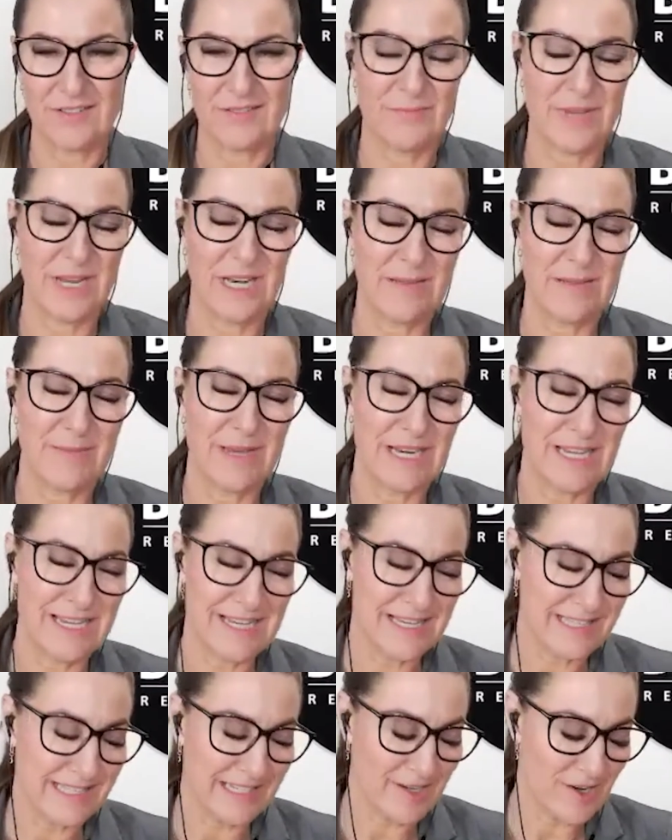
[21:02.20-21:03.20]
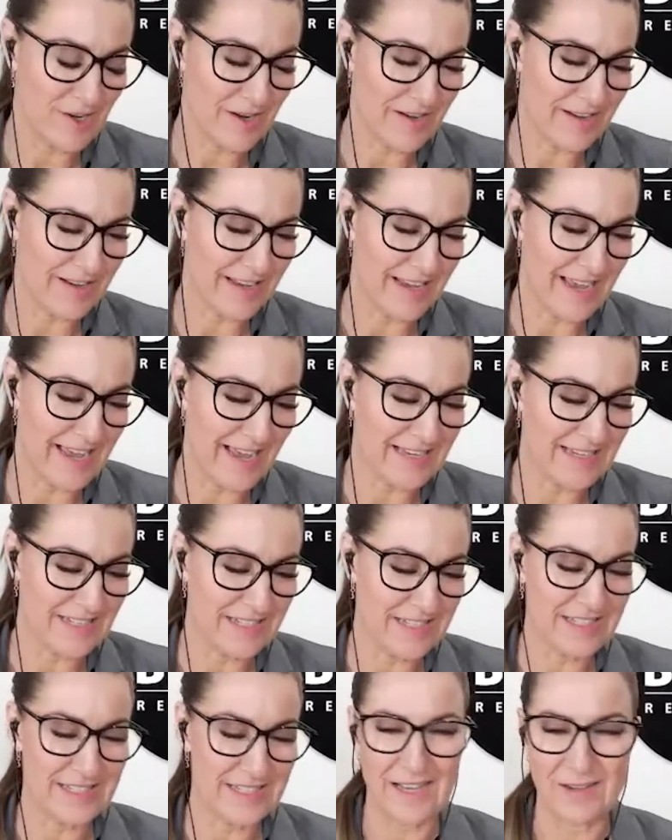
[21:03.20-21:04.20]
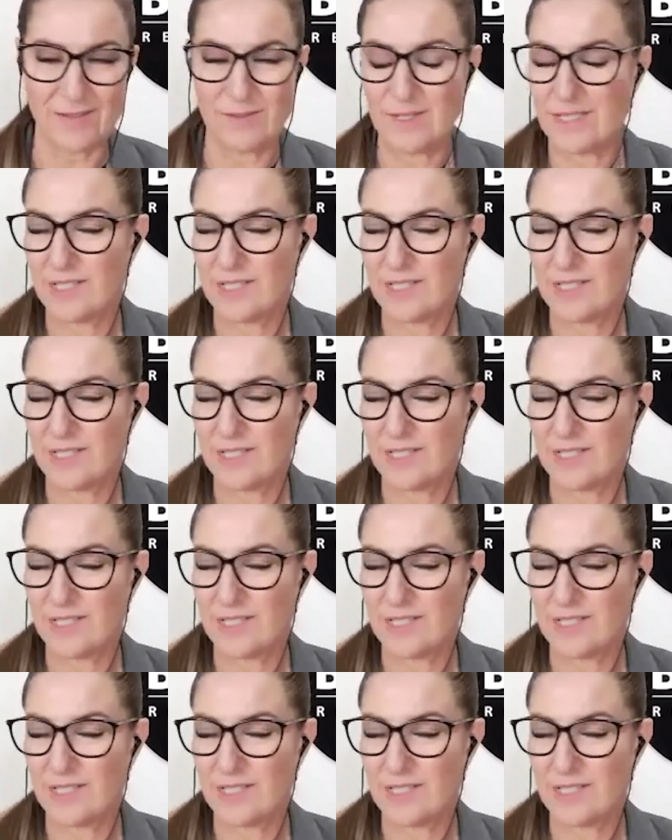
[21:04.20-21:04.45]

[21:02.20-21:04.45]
many, many years ago, and that was